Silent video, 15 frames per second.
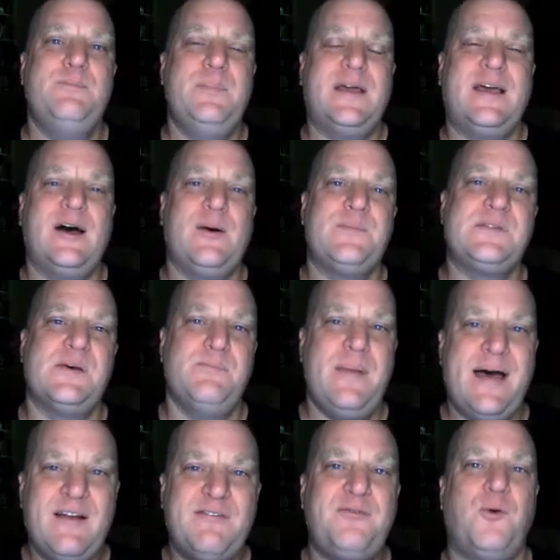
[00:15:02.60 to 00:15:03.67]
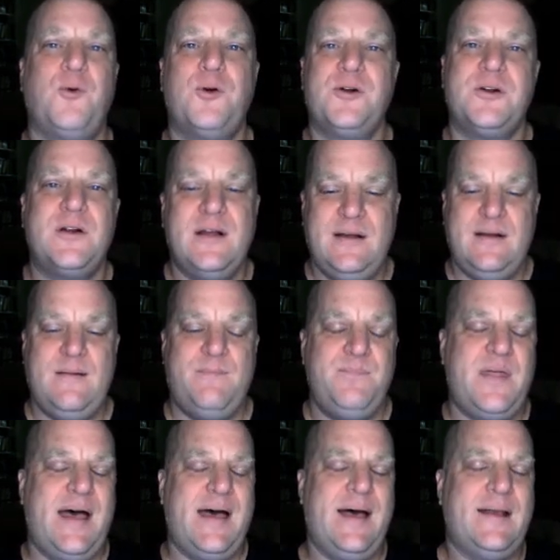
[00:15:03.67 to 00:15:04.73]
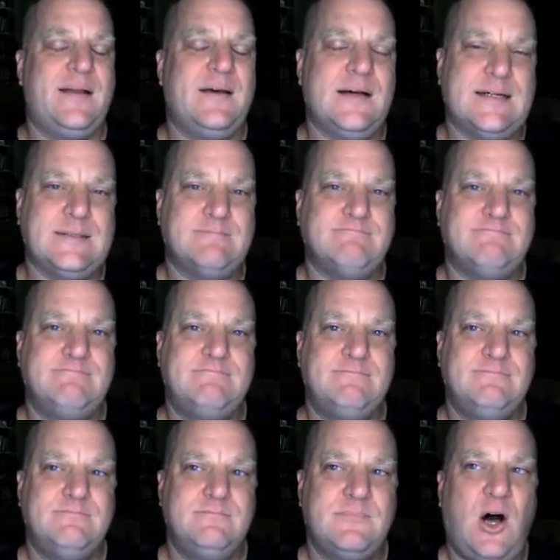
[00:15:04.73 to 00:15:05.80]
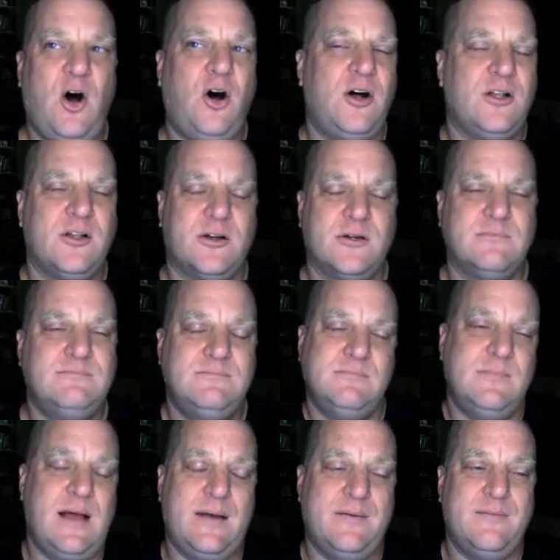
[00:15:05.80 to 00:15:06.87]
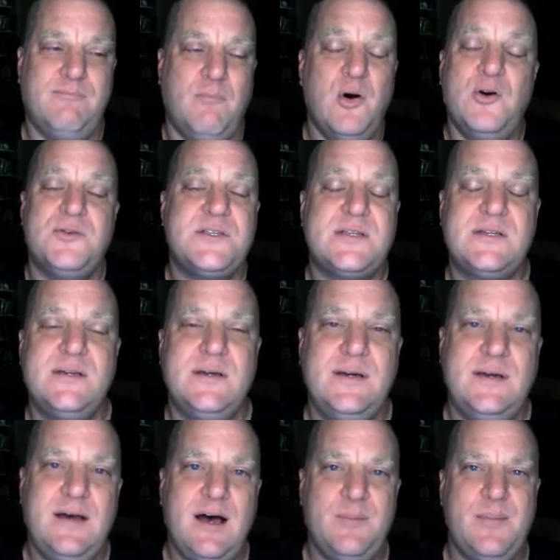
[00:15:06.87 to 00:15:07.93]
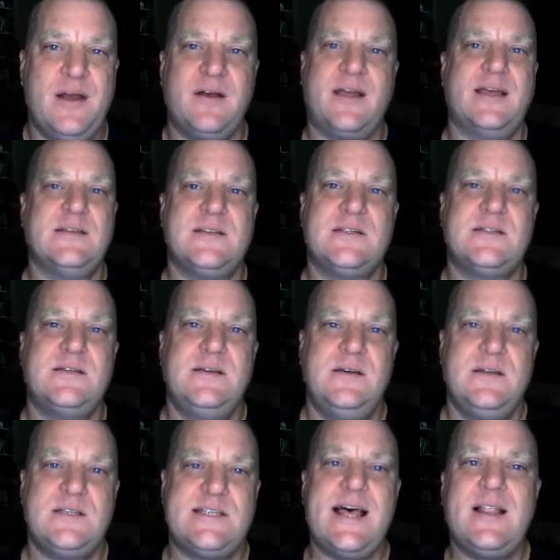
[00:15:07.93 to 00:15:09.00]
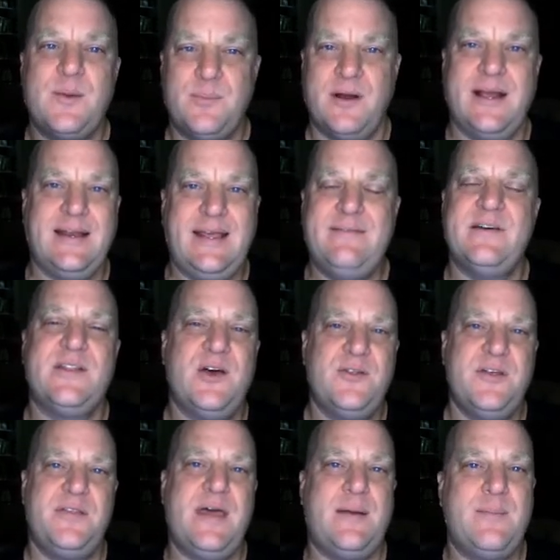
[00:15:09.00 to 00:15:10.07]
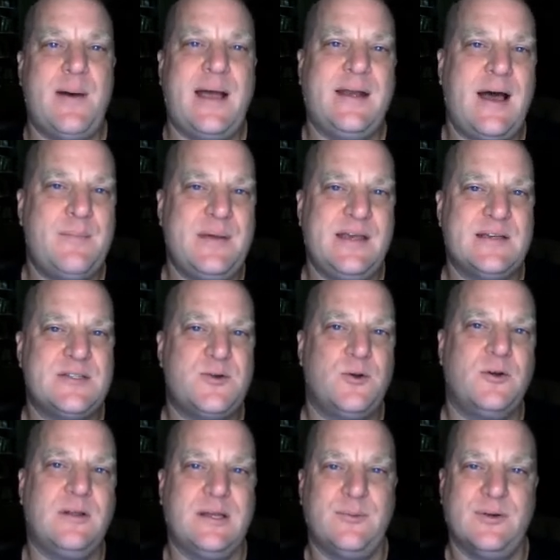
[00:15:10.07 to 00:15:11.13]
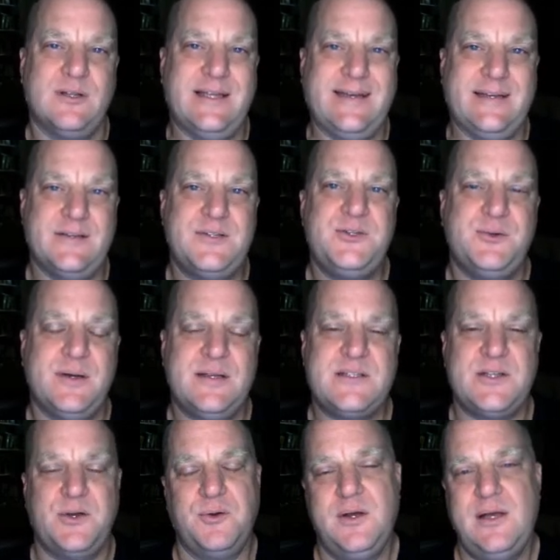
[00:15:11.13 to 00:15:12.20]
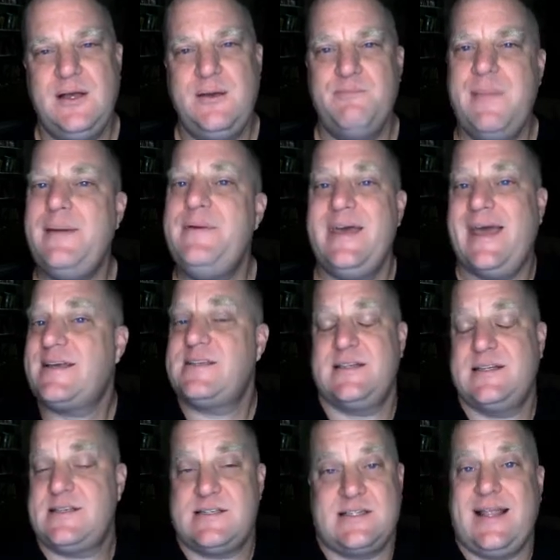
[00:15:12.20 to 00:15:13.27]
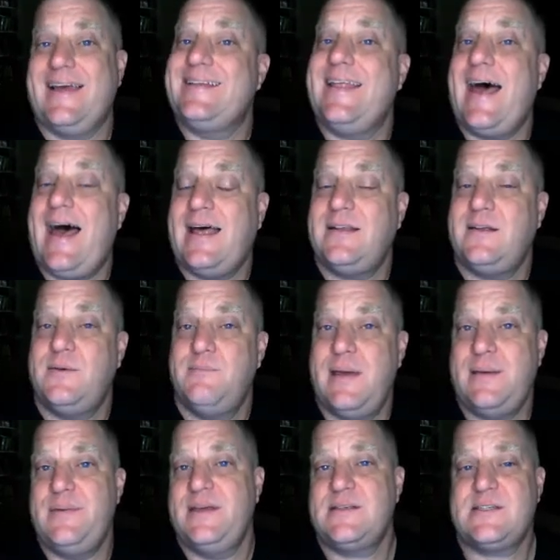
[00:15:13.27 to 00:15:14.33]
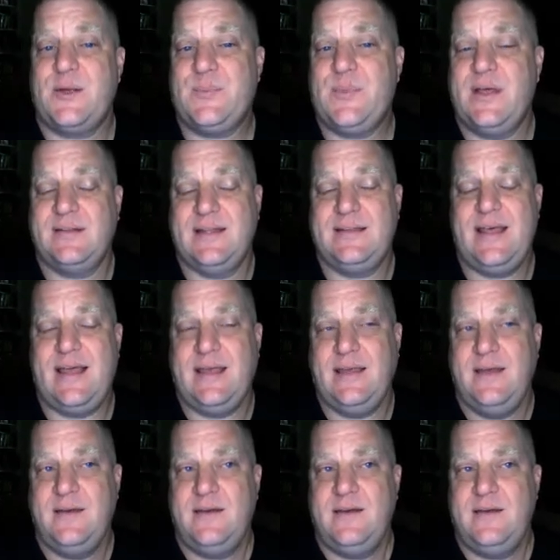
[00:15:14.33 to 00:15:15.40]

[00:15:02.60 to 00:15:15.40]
becomes a metaphor that all or most Americans celebrate, even though that they might not be historically related to it. So maybe Exodus is like that. Maybe it's something that they